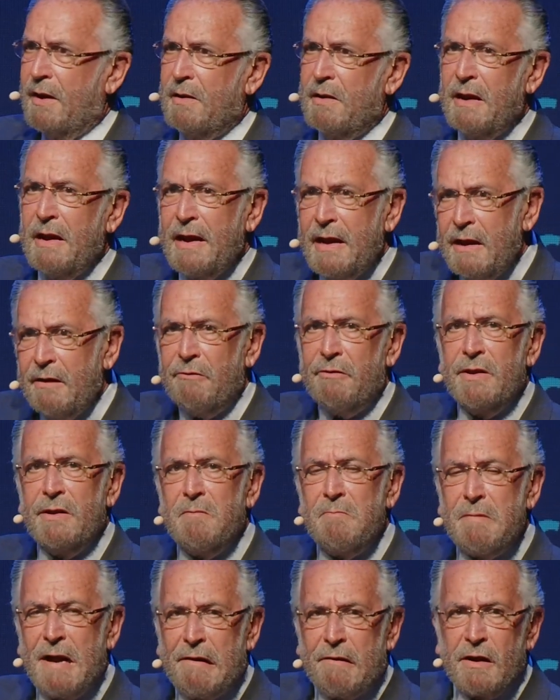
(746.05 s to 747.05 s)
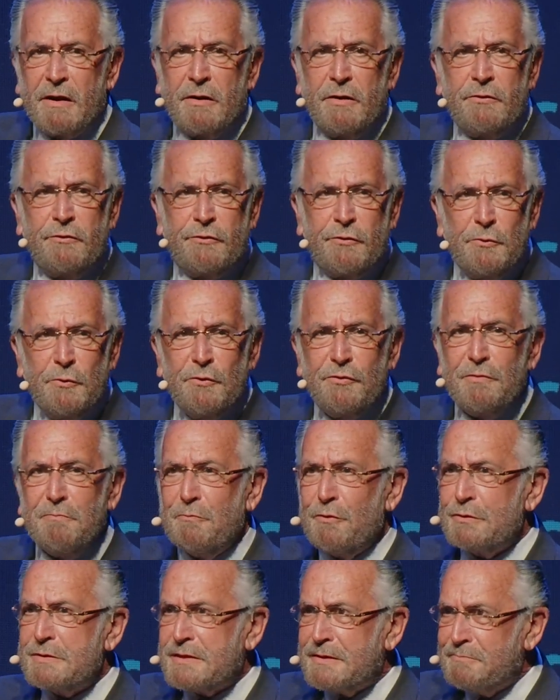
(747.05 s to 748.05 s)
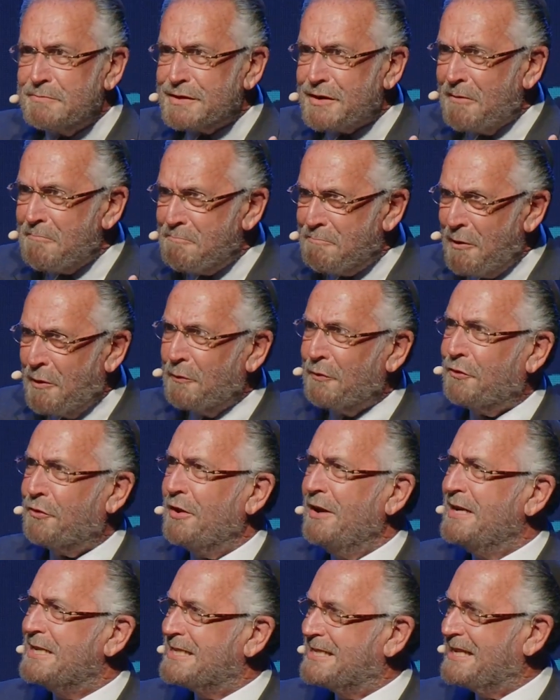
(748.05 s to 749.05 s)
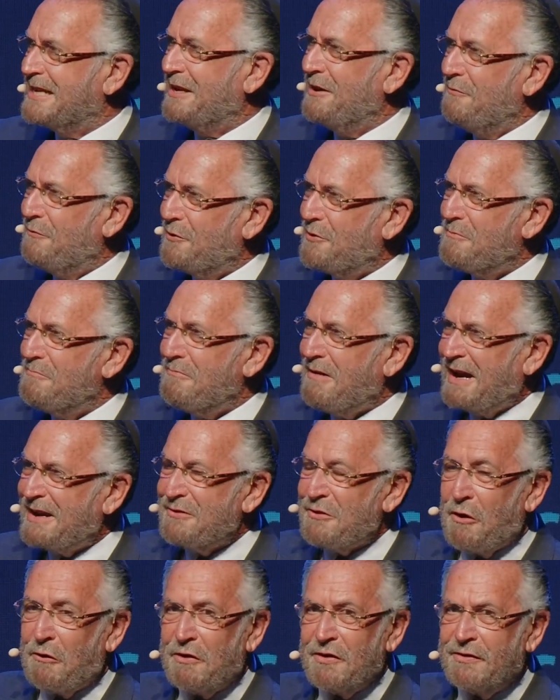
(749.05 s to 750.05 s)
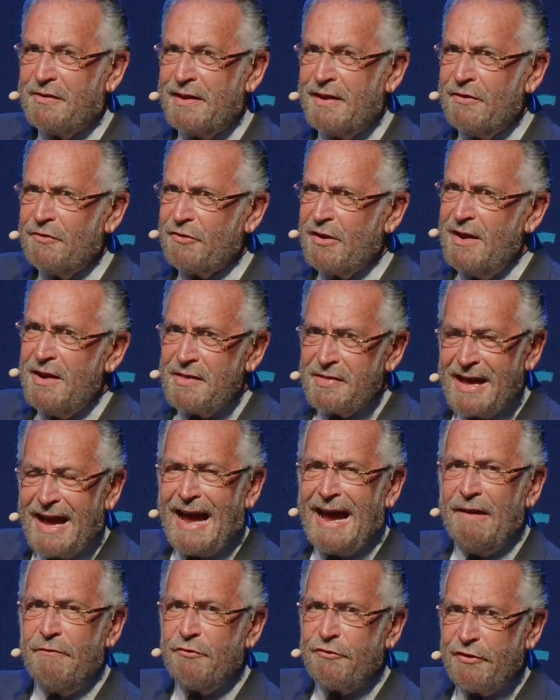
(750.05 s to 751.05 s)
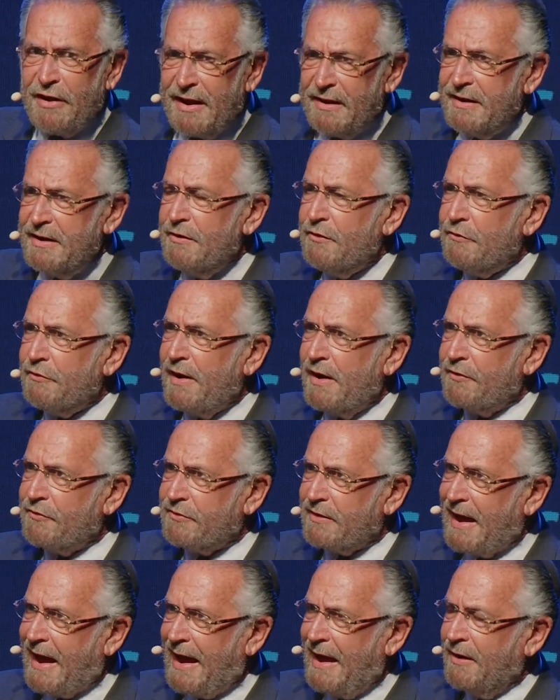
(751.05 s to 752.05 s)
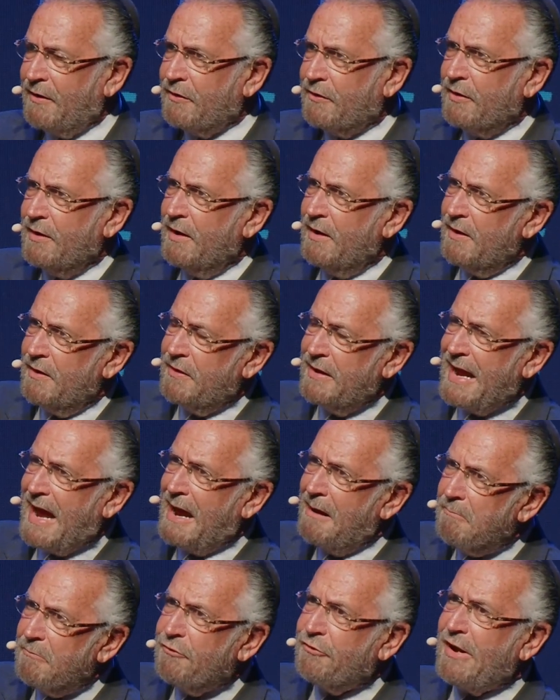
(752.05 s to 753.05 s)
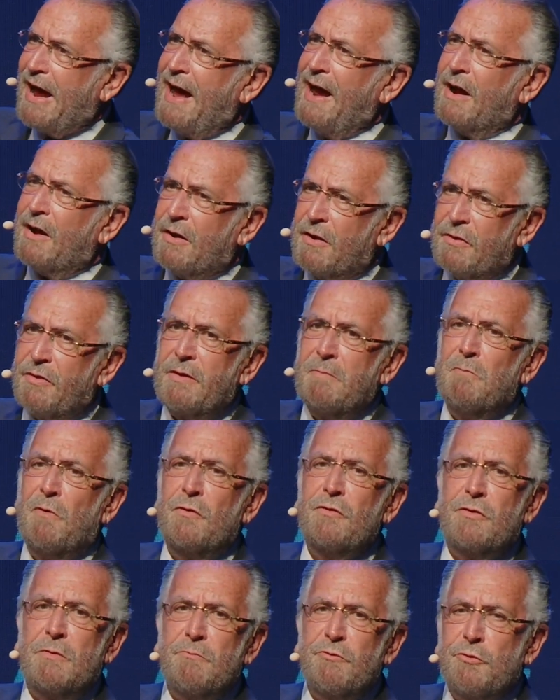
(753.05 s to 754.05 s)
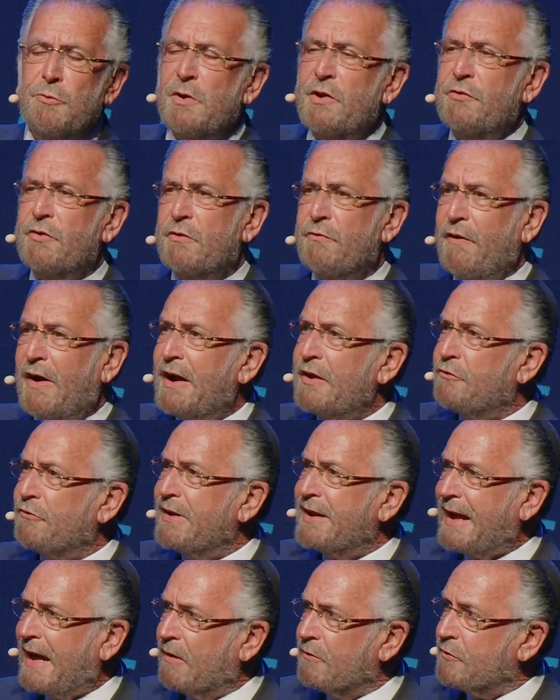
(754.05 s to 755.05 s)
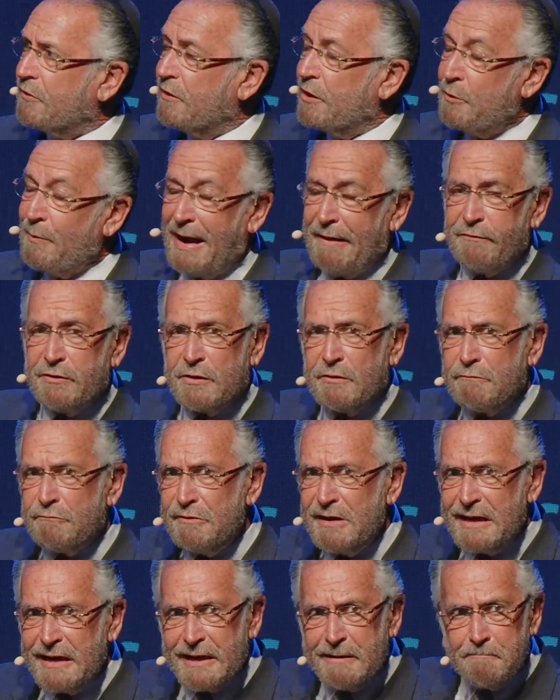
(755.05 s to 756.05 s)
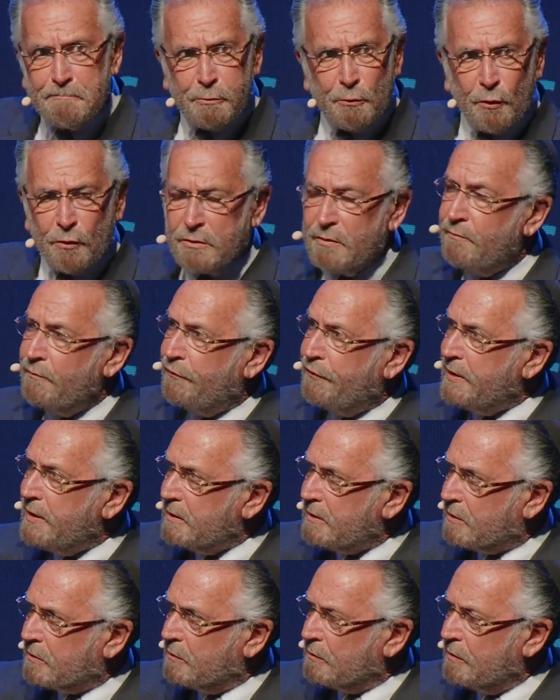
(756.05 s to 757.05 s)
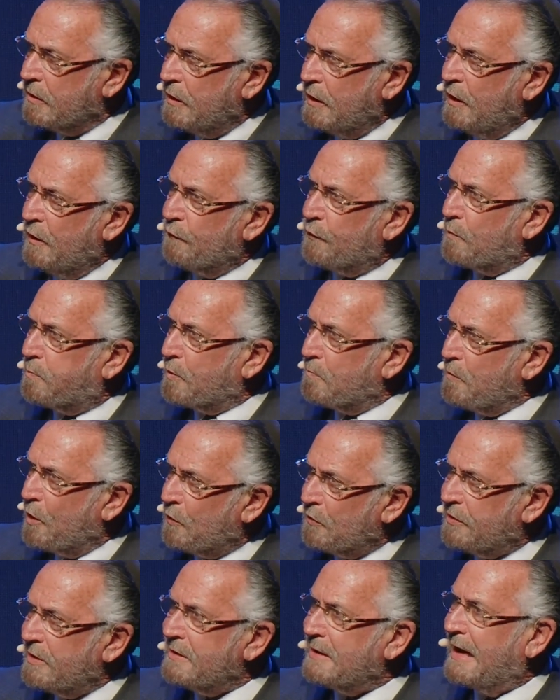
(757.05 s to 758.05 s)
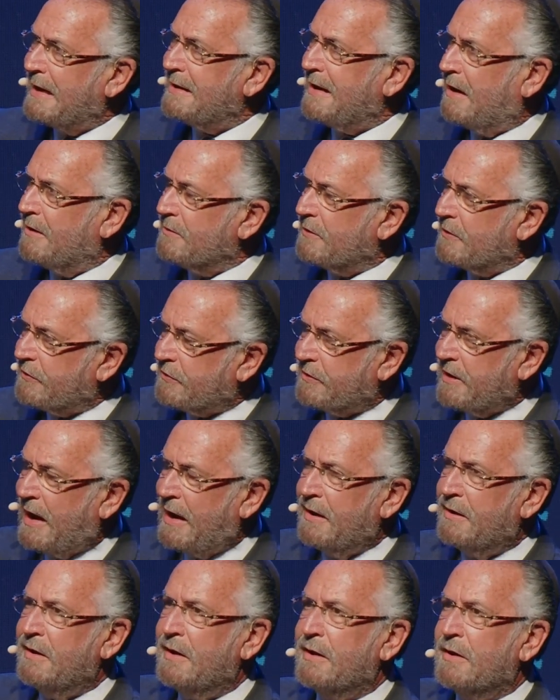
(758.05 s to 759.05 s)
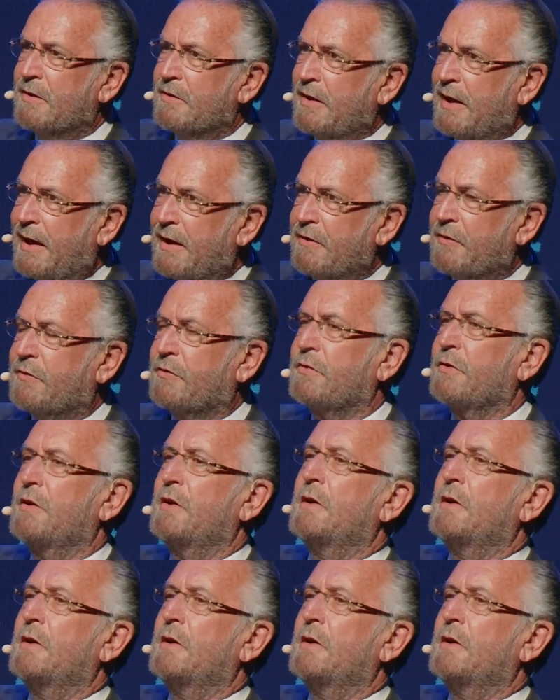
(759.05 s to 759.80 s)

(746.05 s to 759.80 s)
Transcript: Here in America, Jews and Muslims are both significant minorities that have shared interests. And the MJAC, the Muslim Jewish Advisory Council that you have, is a really important vehicle for promoting that understanding and that